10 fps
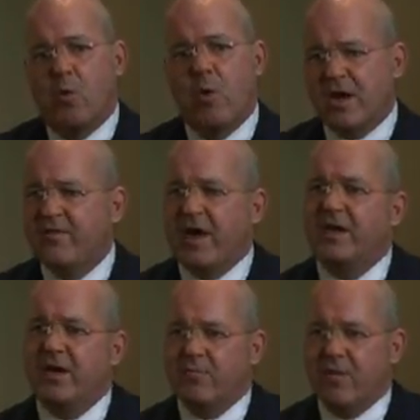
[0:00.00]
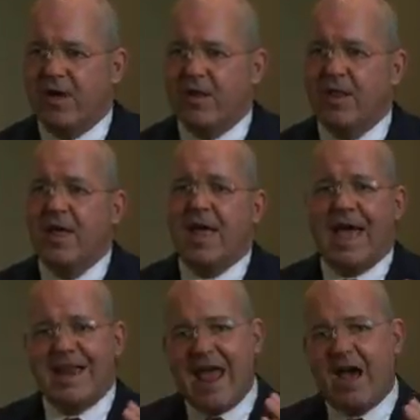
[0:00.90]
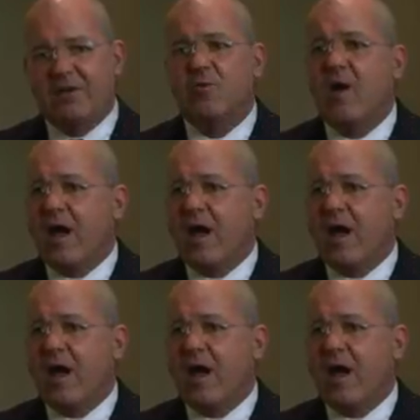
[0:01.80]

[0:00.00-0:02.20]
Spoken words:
what have I done well and how do